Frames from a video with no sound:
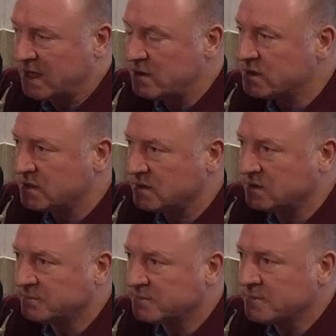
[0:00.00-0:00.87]
Scousers,
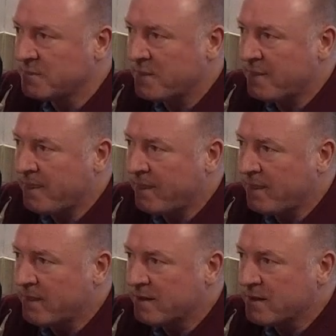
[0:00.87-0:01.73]
and
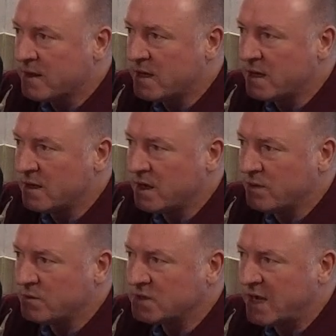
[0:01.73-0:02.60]

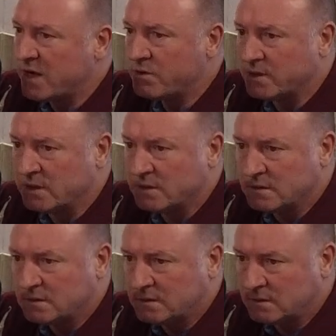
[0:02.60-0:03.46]
it, it was harrowing
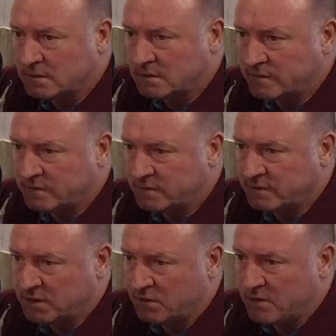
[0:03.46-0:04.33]
for,
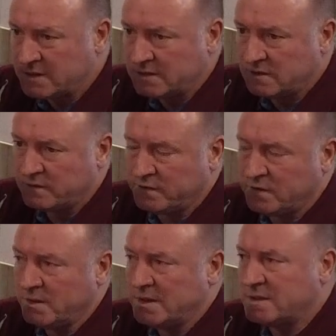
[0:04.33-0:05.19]
for the rest of the
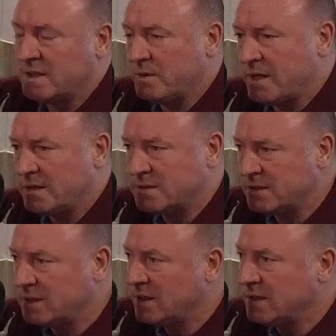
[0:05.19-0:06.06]
few weeks that we had
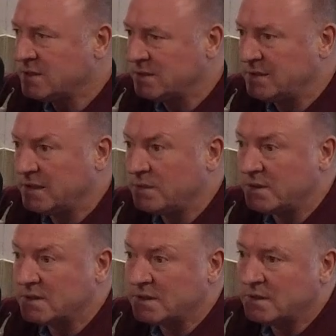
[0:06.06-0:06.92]
to to deal
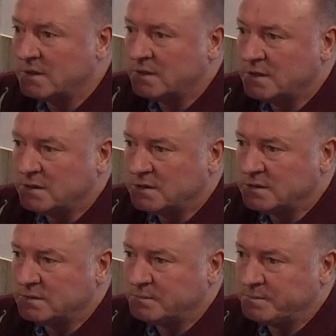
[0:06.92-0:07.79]
with.
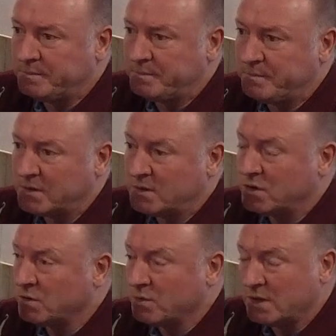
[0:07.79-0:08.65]
Um, but
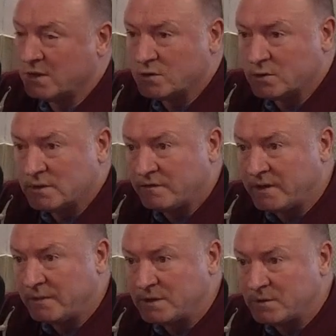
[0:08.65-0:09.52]
God only knows what the
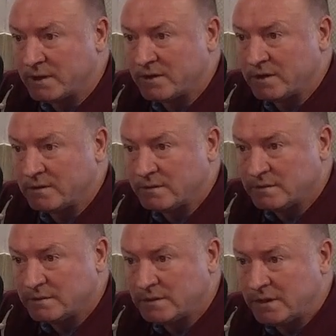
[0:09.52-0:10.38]
families went through.
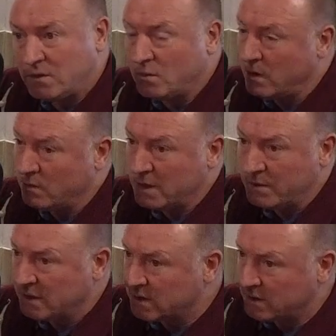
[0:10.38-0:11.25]
I know what
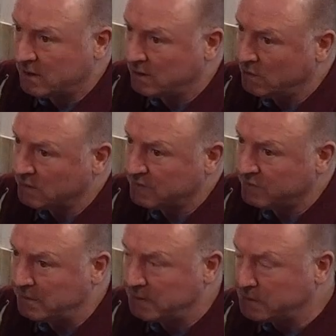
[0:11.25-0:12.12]
we went through, and I know what the
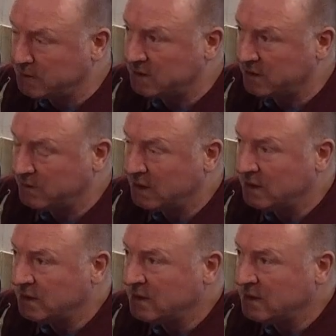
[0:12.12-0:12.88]
families went through.